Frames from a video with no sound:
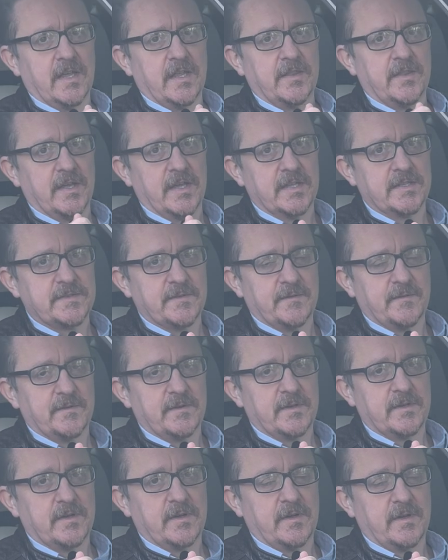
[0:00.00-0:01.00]
that
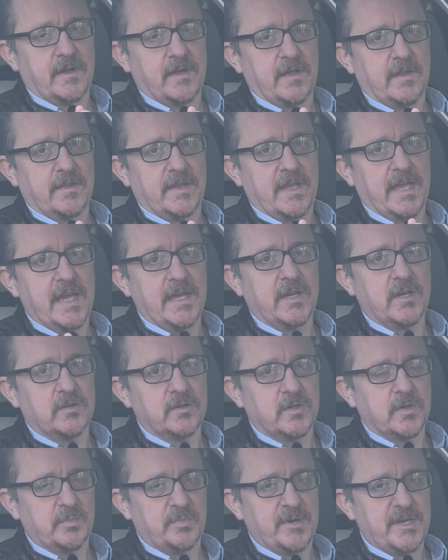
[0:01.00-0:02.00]
the
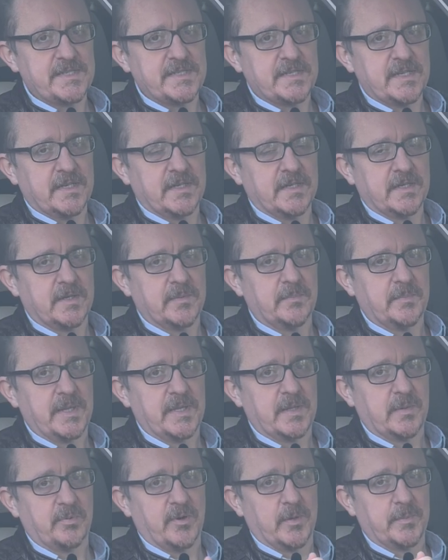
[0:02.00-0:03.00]
aircon compressor can be
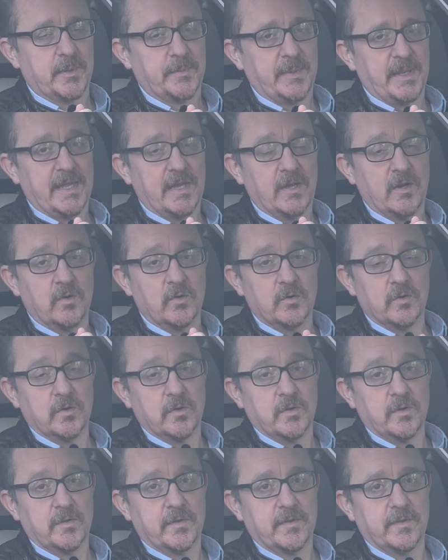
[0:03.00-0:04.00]
the problem here,
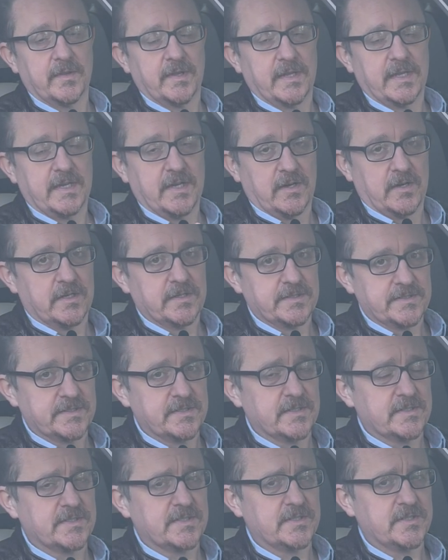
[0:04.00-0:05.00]
or the car's
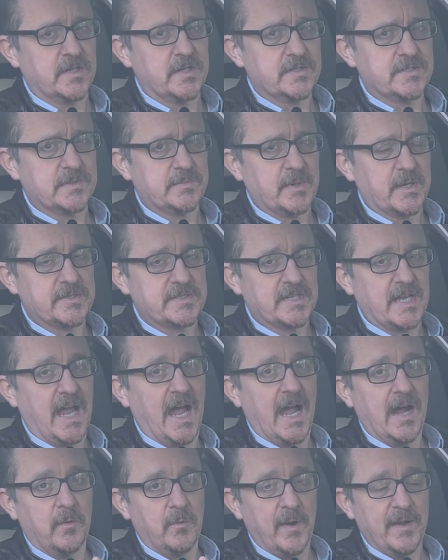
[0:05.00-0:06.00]
starter motor.
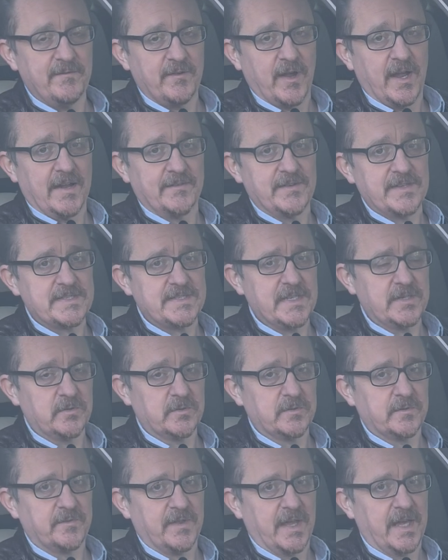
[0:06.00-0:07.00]
However, having said
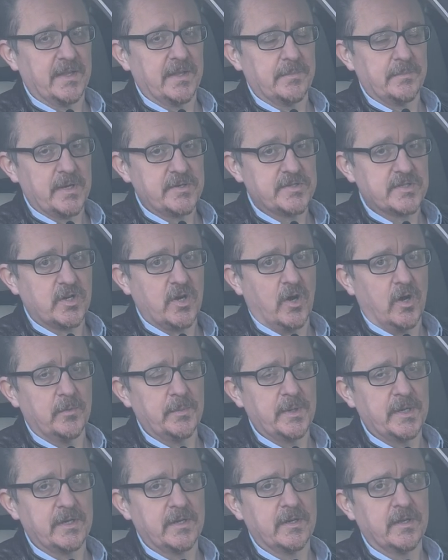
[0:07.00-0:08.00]
all of that, the most
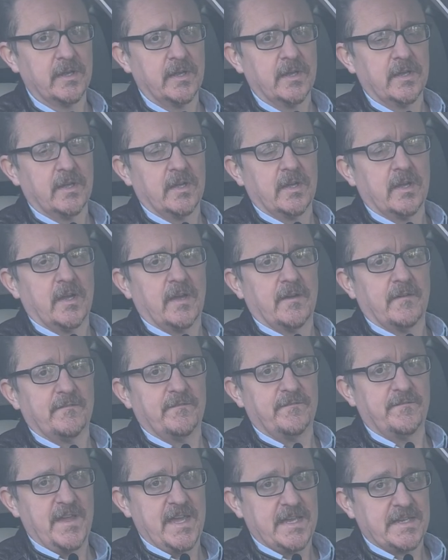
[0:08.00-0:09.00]
common
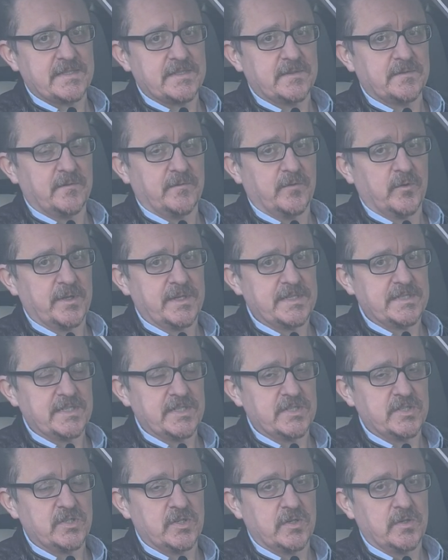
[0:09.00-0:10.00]
fix for this
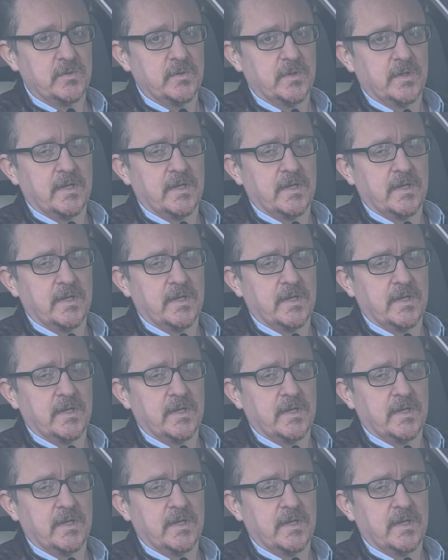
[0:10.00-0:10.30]
issue